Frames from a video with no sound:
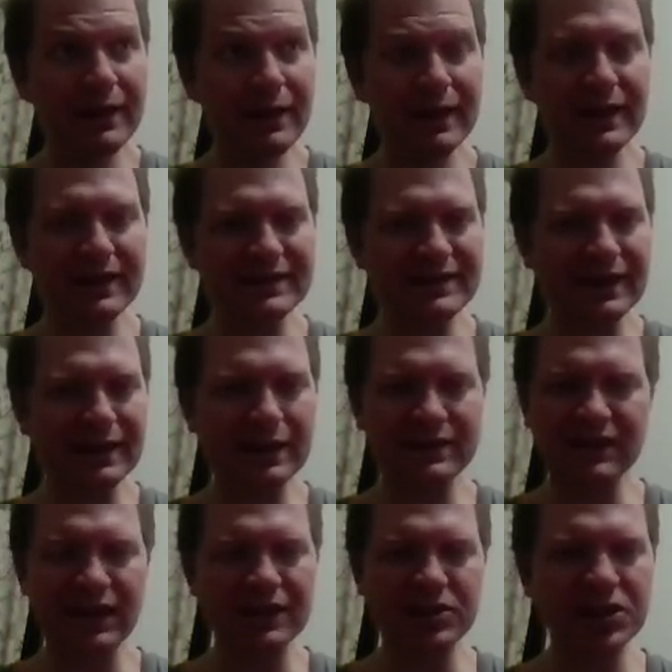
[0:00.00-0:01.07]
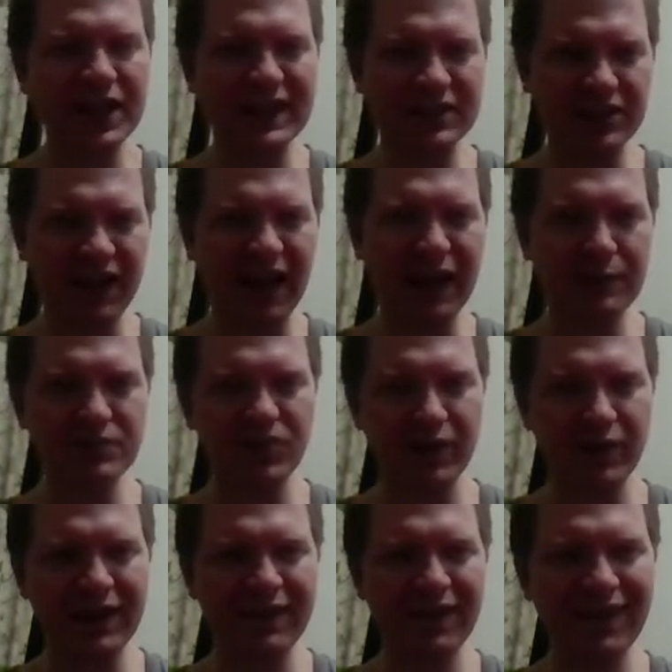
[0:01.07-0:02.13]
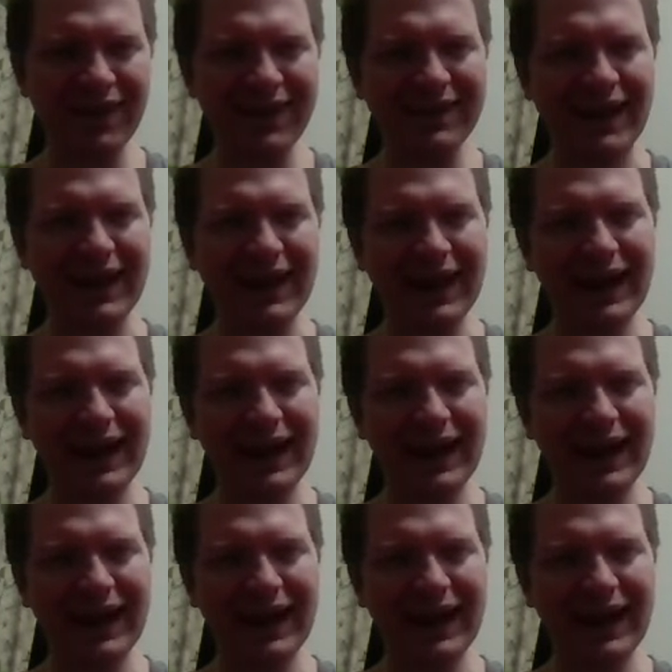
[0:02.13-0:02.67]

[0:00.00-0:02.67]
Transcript: it's going to change games or anything like that.